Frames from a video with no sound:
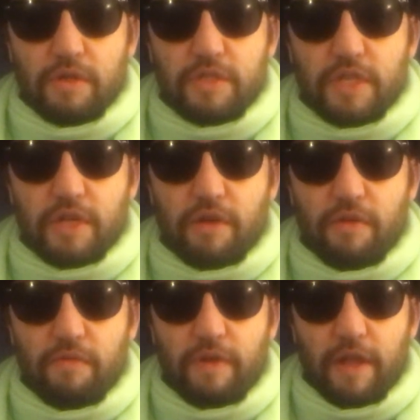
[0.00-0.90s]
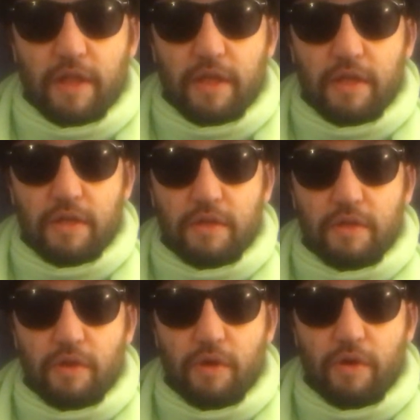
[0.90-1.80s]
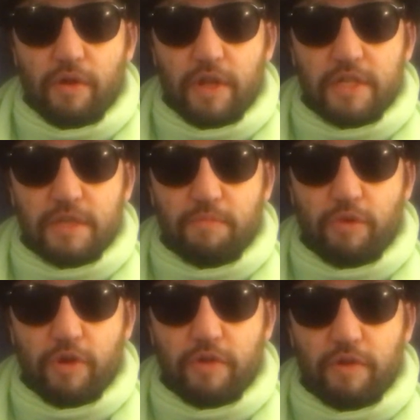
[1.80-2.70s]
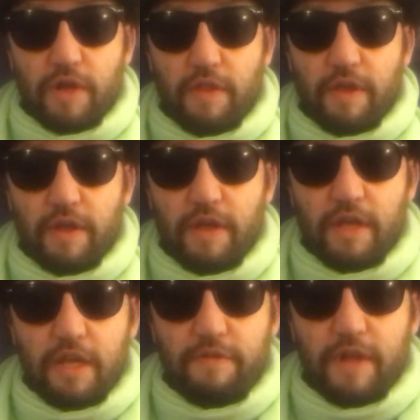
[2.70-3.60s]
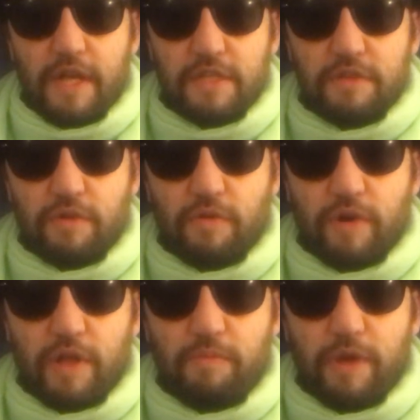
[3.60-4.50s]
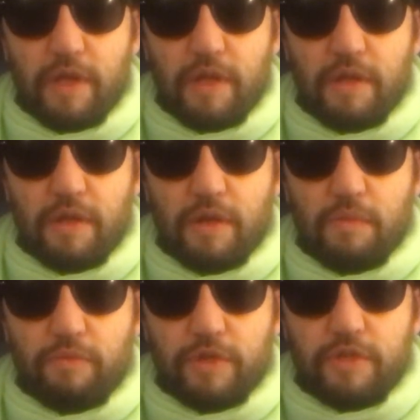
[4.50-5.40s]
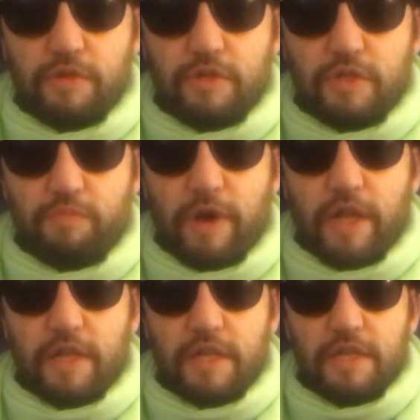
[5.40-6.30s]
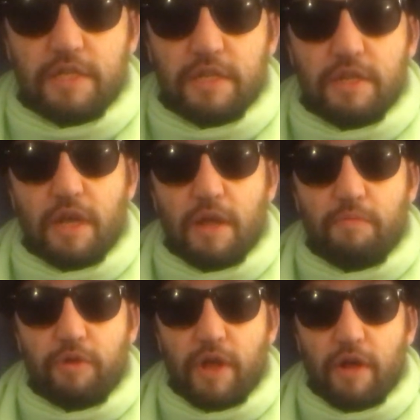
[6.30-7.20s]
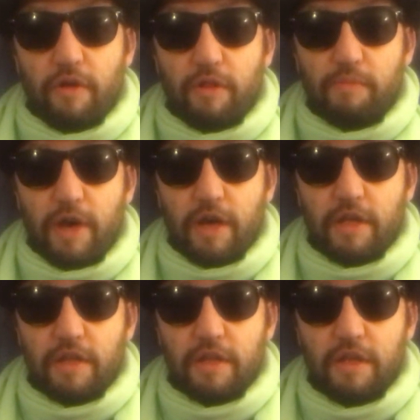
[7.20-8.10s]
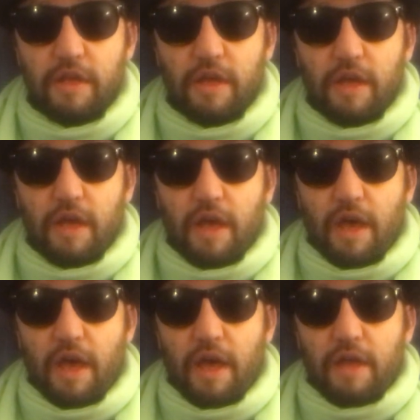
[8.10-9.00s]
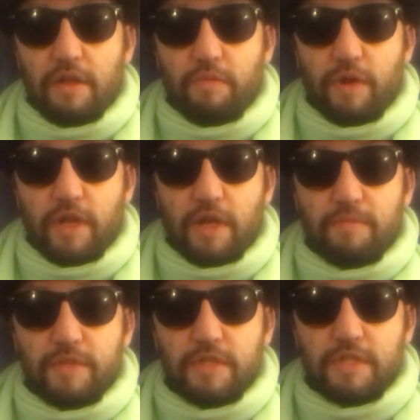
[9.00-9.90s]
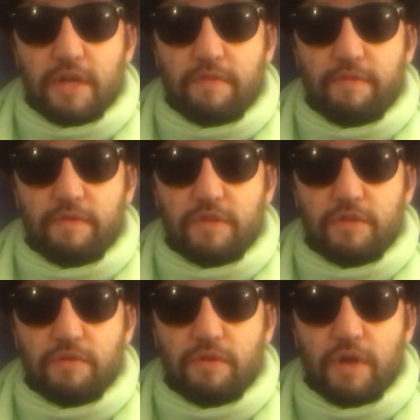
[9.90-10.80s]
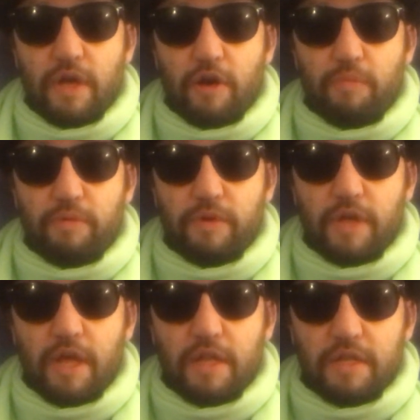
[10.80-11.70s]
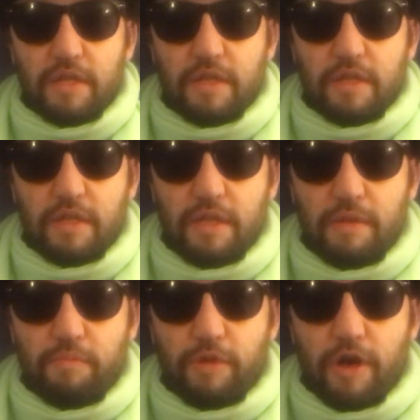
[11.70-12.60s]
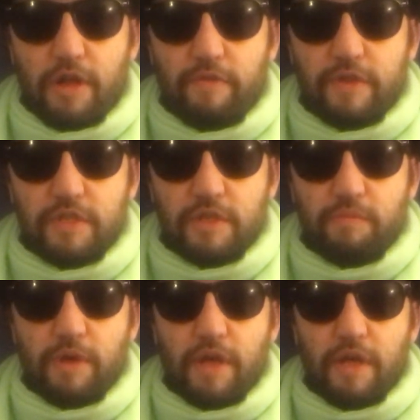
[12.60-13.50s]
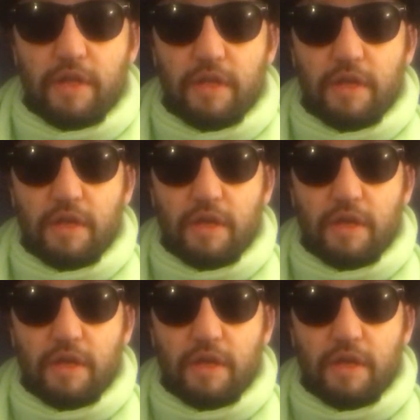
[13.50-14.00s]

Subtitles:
Silicon Valley nerd at some point or another, if it hasn't already been produced, beta tested, and put out on the market. And when it comes to stuff to help get the blind or visually impaired